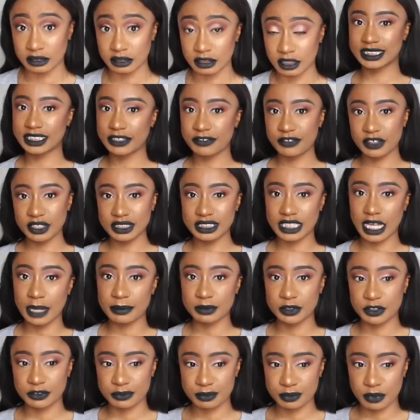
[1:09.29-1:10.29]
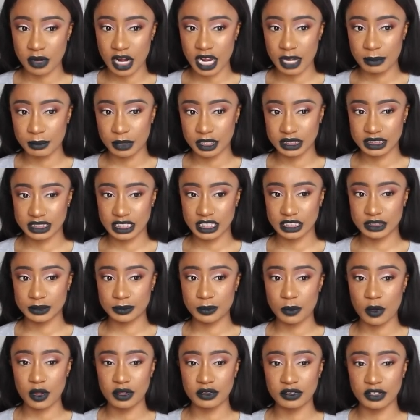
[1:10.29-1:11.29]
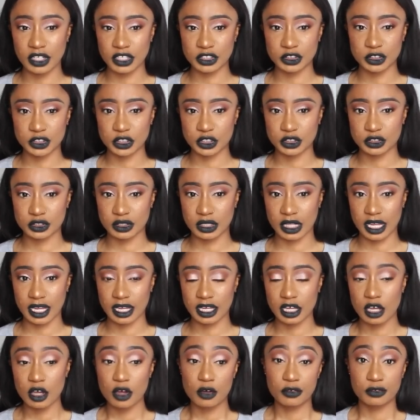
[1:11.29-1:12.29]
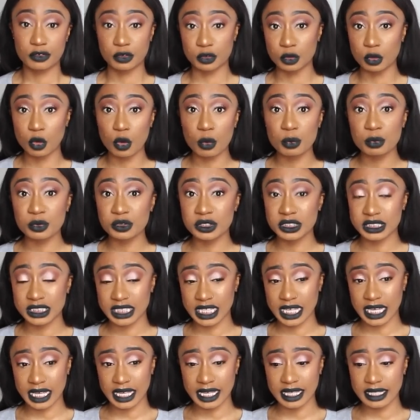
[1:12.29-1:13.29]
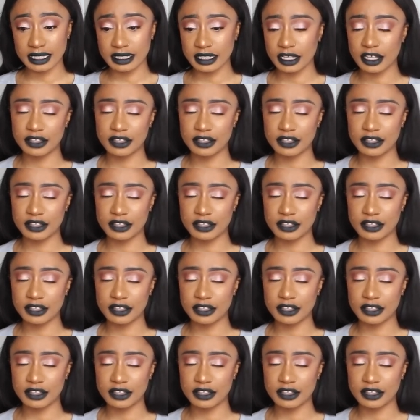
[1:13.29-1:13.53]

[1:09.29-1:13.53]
There's different types of primers. There's one that's just like for normal skin,